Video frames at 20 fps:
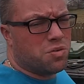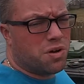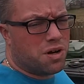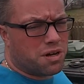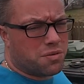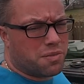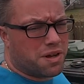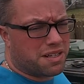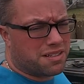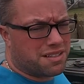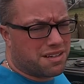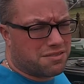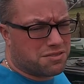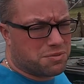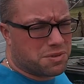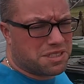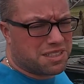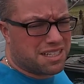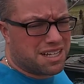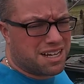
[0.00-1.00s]
Welcome back to
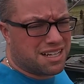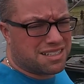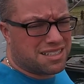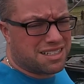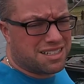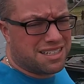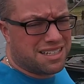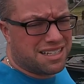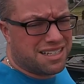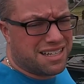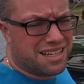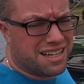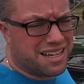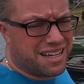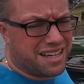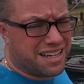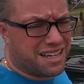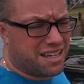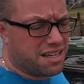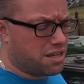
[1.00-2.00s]
Average Mike's, guys, and
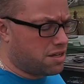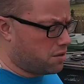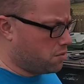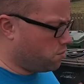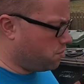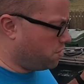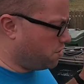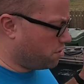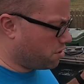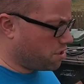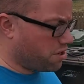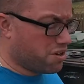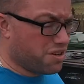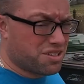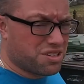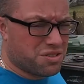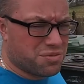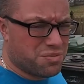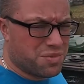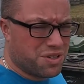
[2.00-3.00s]
today we are
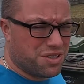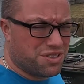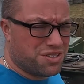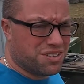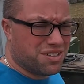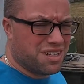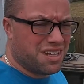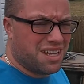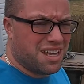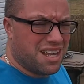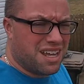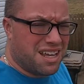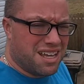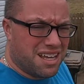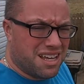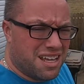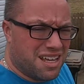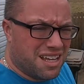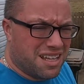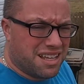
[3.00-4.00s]
going to build
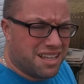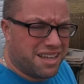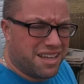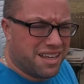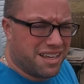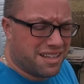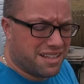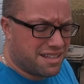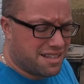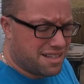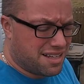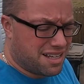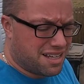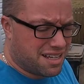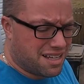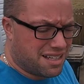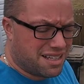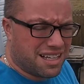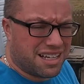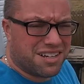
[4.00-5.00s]
the kids
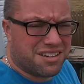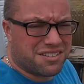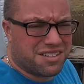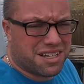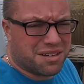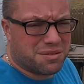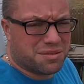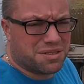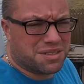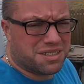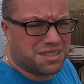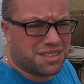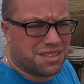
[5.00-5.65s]
a Lego table.